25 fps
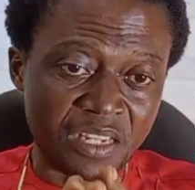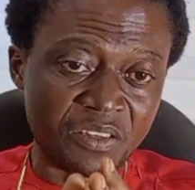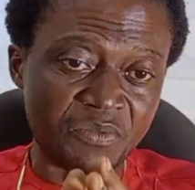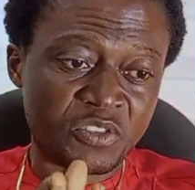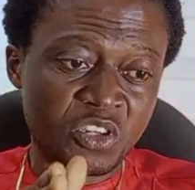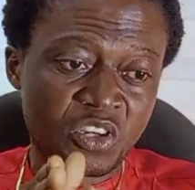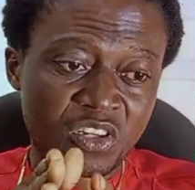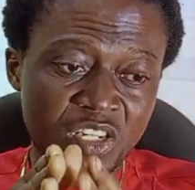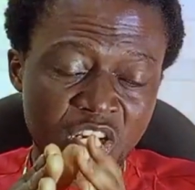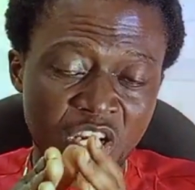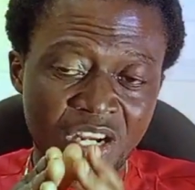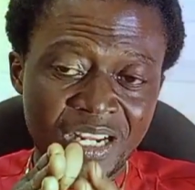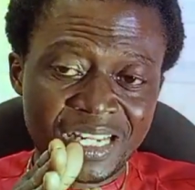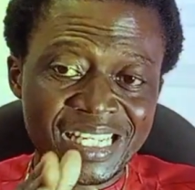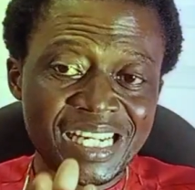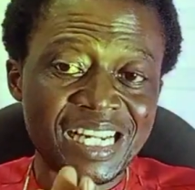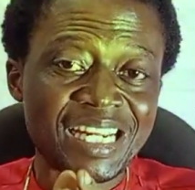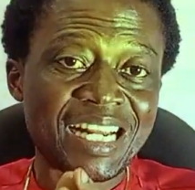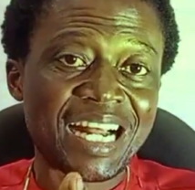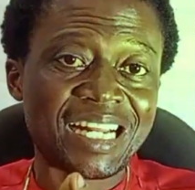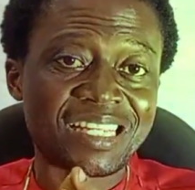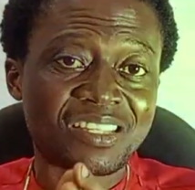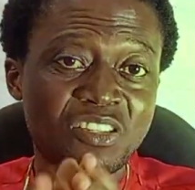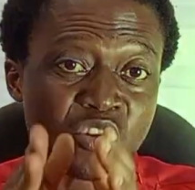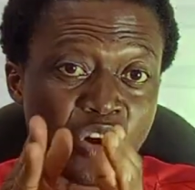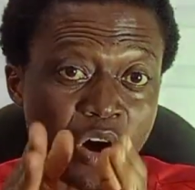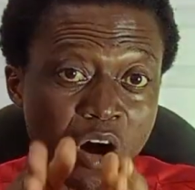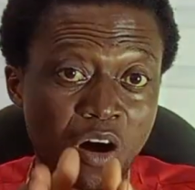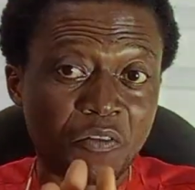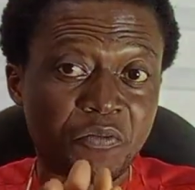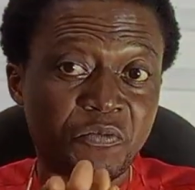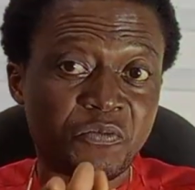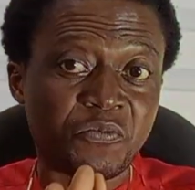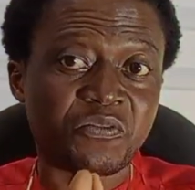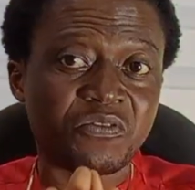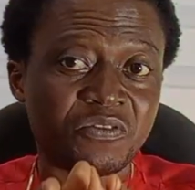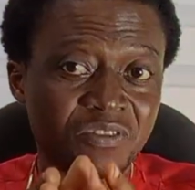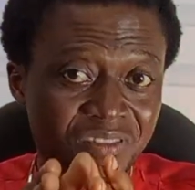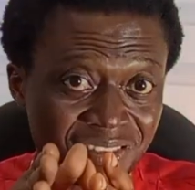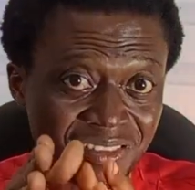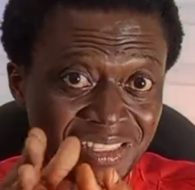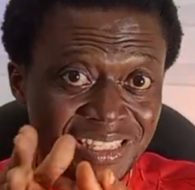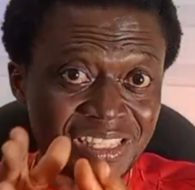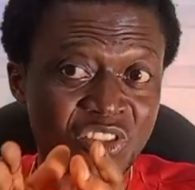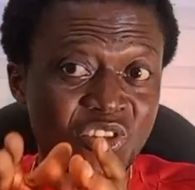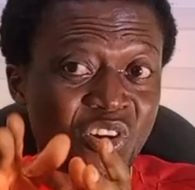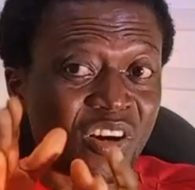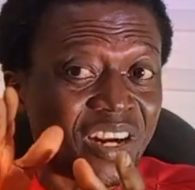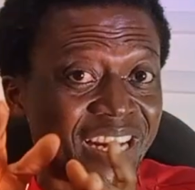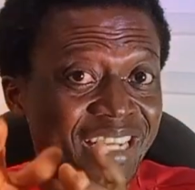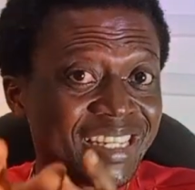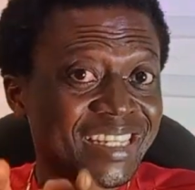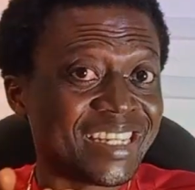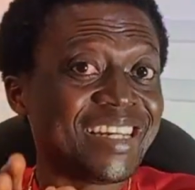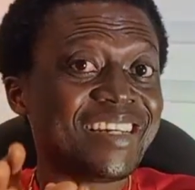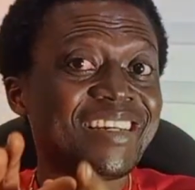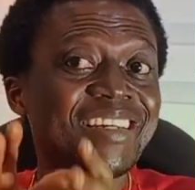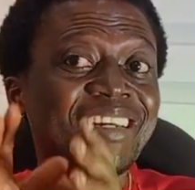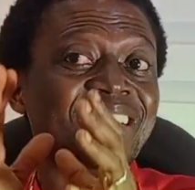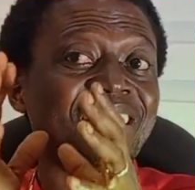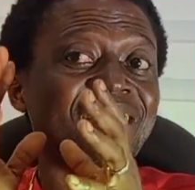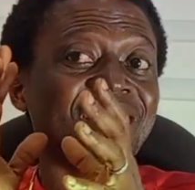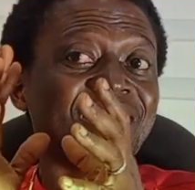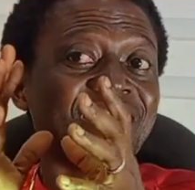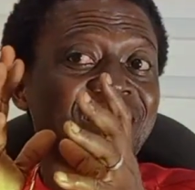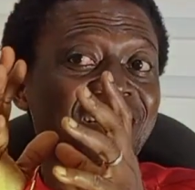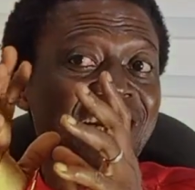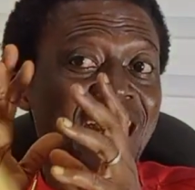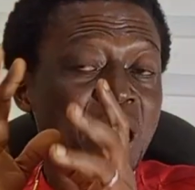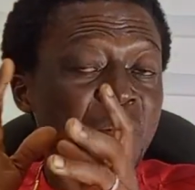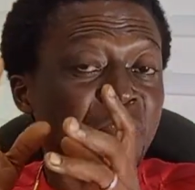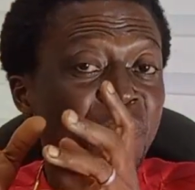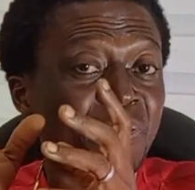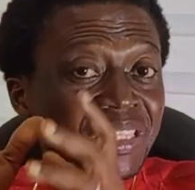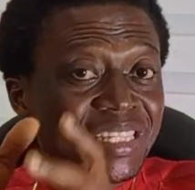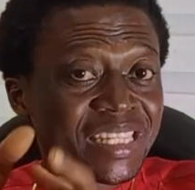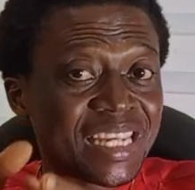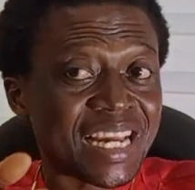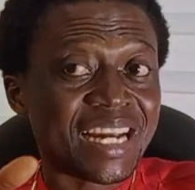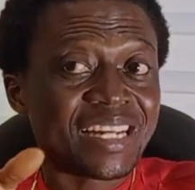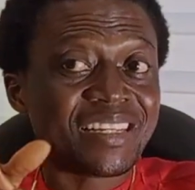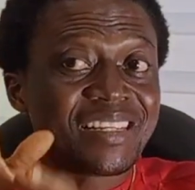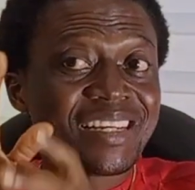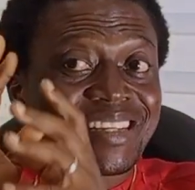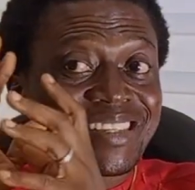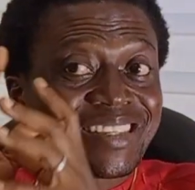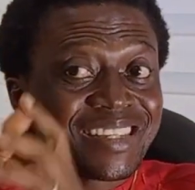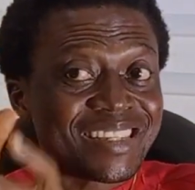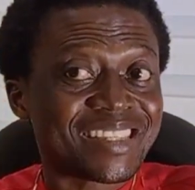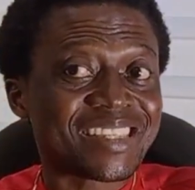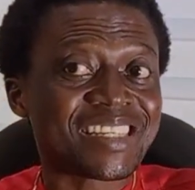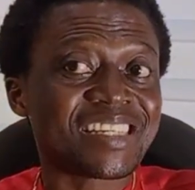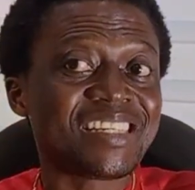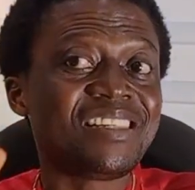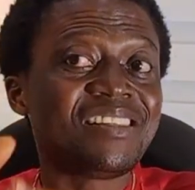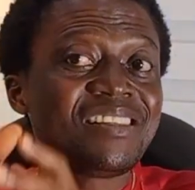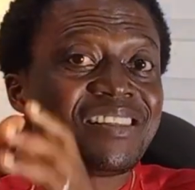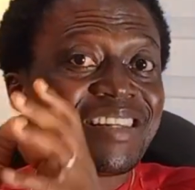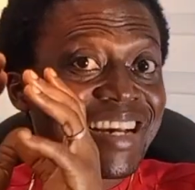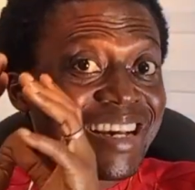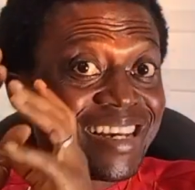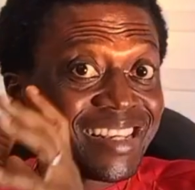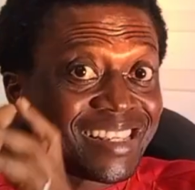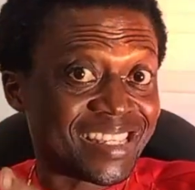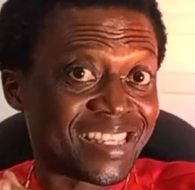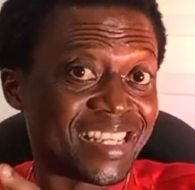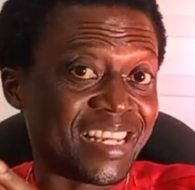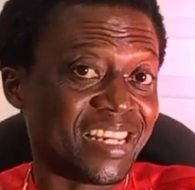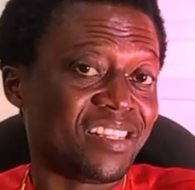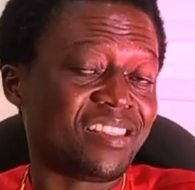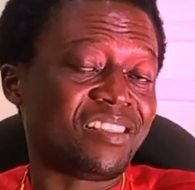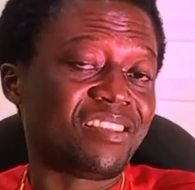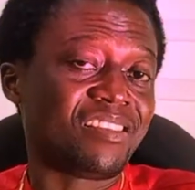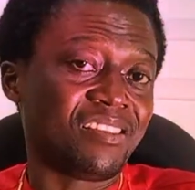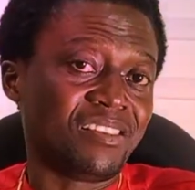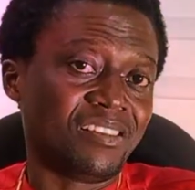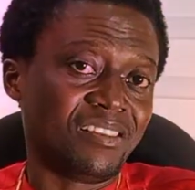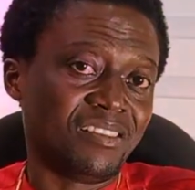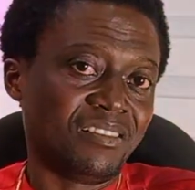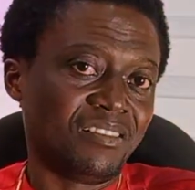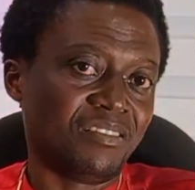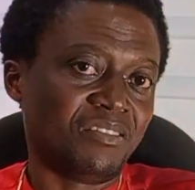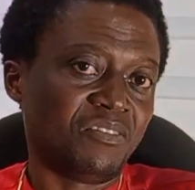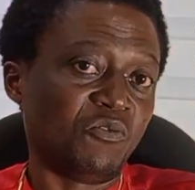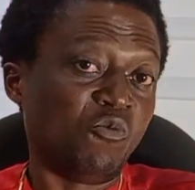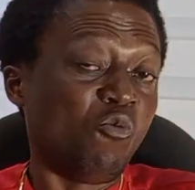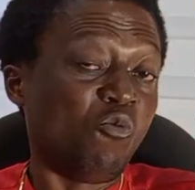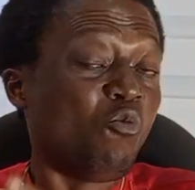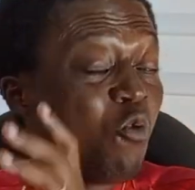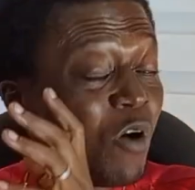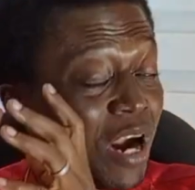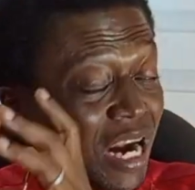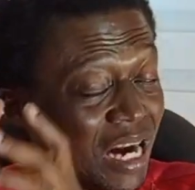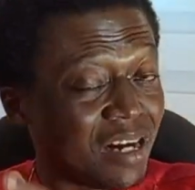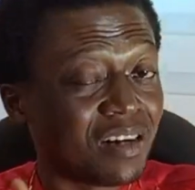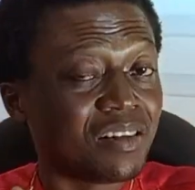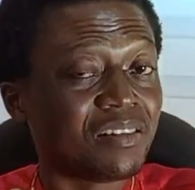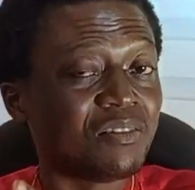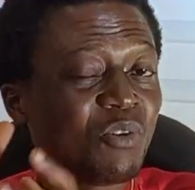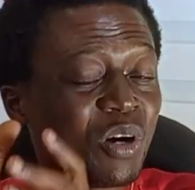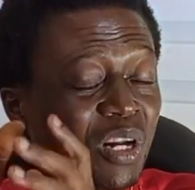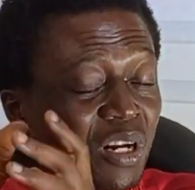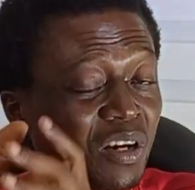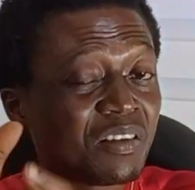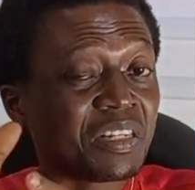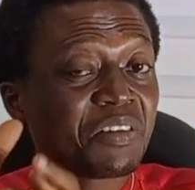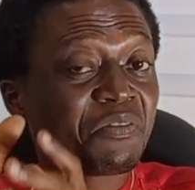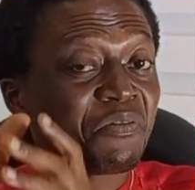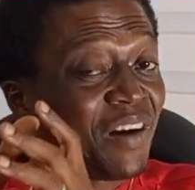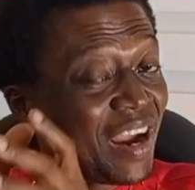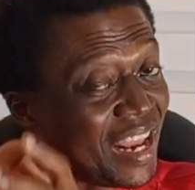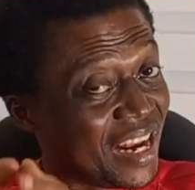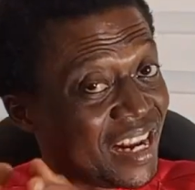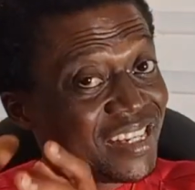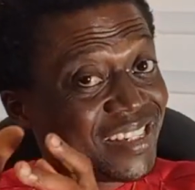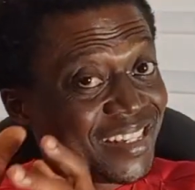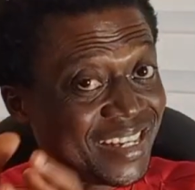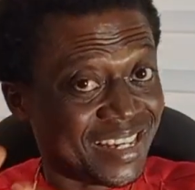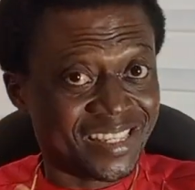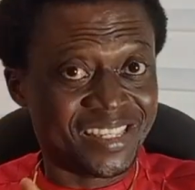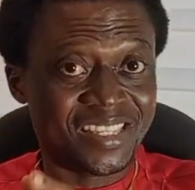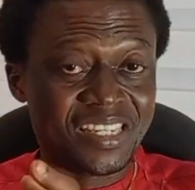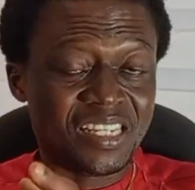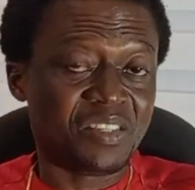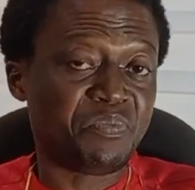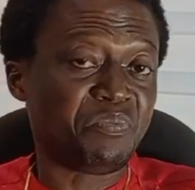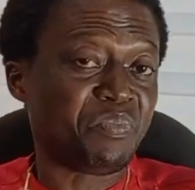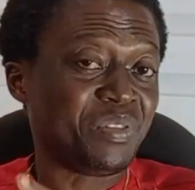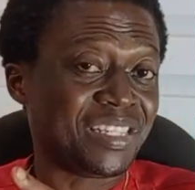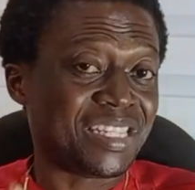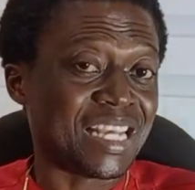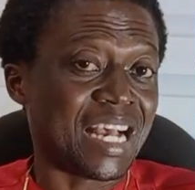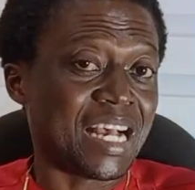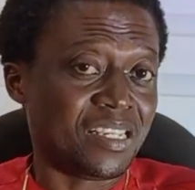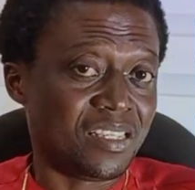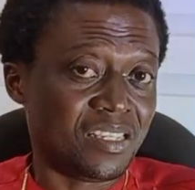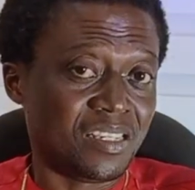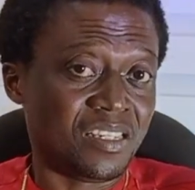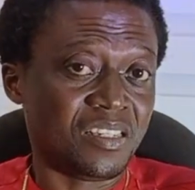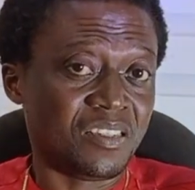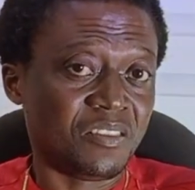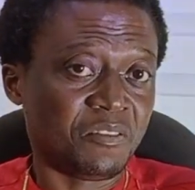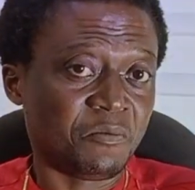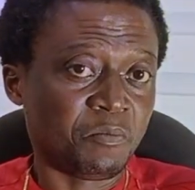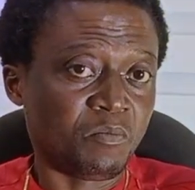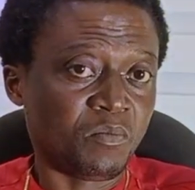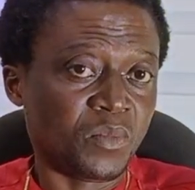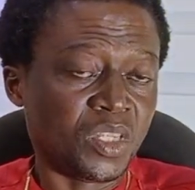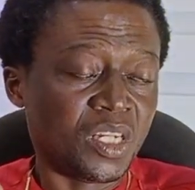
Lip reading: you, so you understand that Gulf is already habited existing estate. Well, one of the finest estates precisely.